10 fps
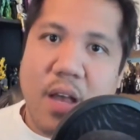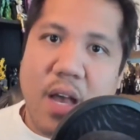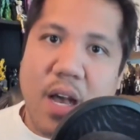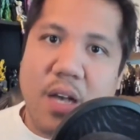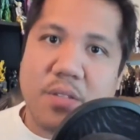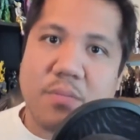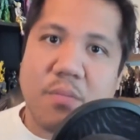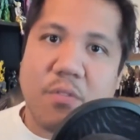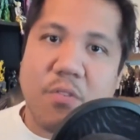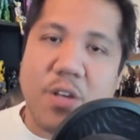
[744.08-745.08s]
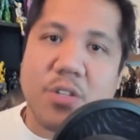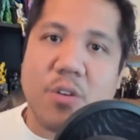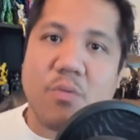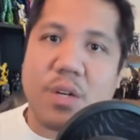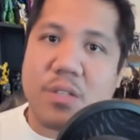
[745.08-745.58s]
As
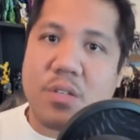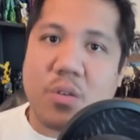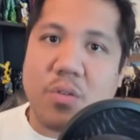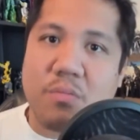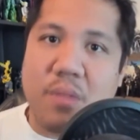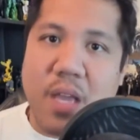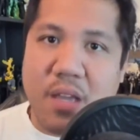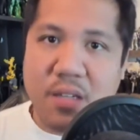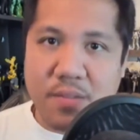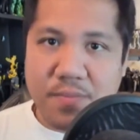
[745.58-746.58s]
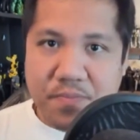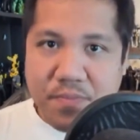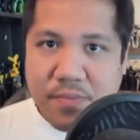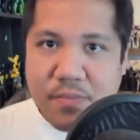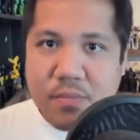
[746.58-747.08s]
Fraser once told me,
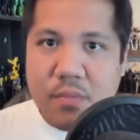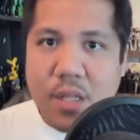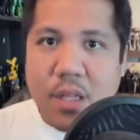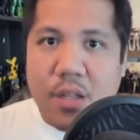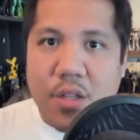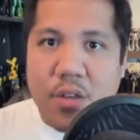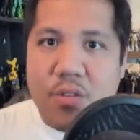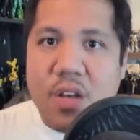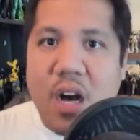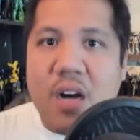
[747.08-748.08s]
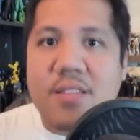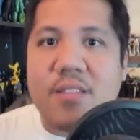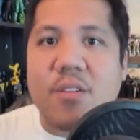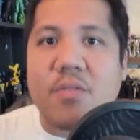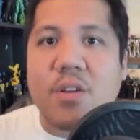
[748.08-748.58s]
you're the
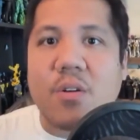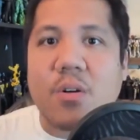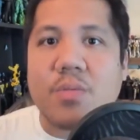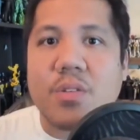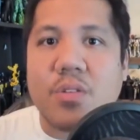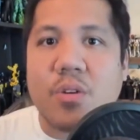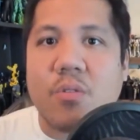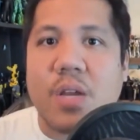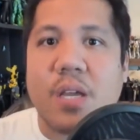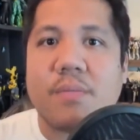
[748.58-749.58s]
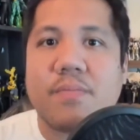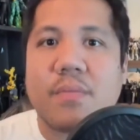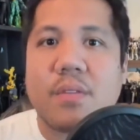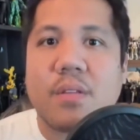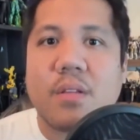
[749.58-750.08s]
author of your own story.
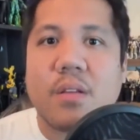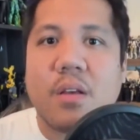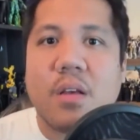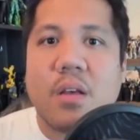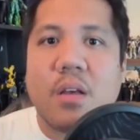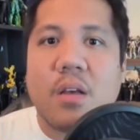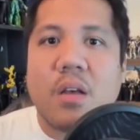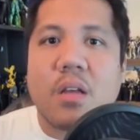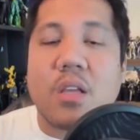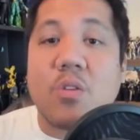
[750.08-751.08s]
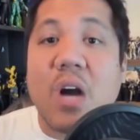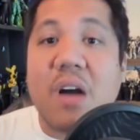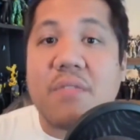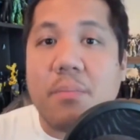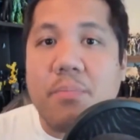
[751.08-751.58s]
You
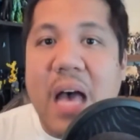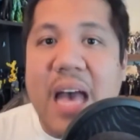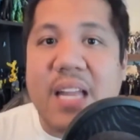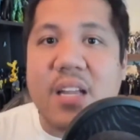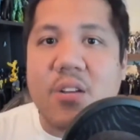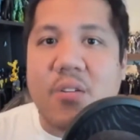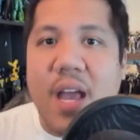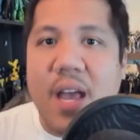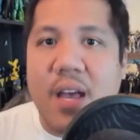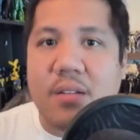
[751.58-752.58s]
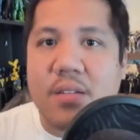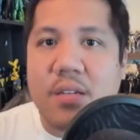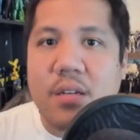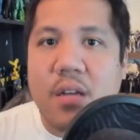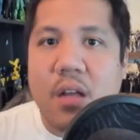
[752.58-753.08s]
have the pen in your hand.
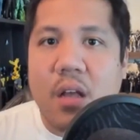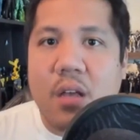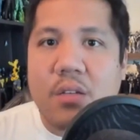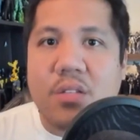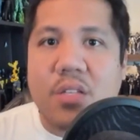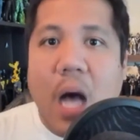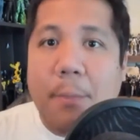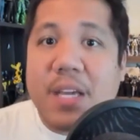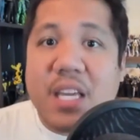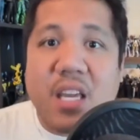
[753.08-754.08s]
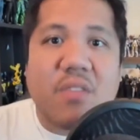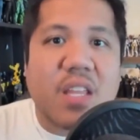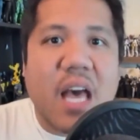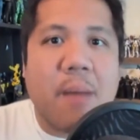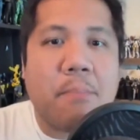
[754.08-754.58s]
Stop
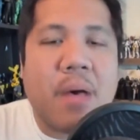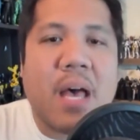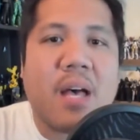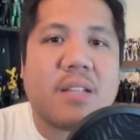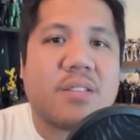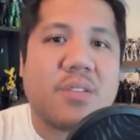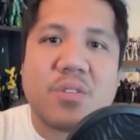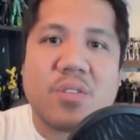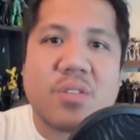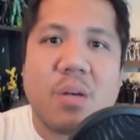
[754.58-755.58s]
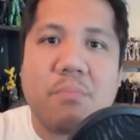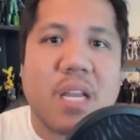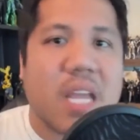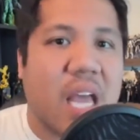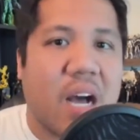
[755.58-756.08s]
giving that pen to
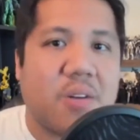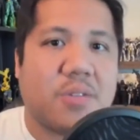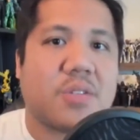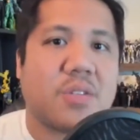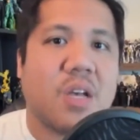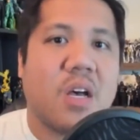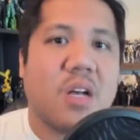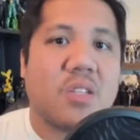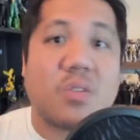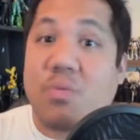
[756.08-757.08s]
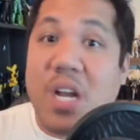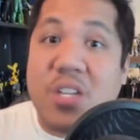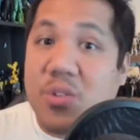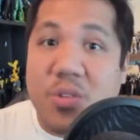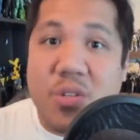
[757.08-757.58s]
somebody else to
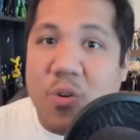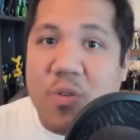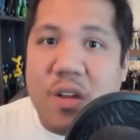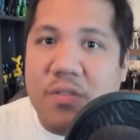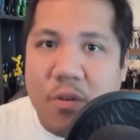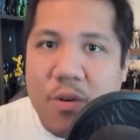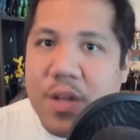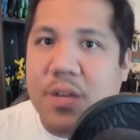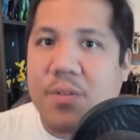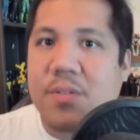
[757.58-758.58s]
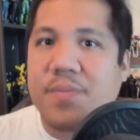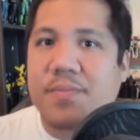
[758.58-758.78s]
write your story for you.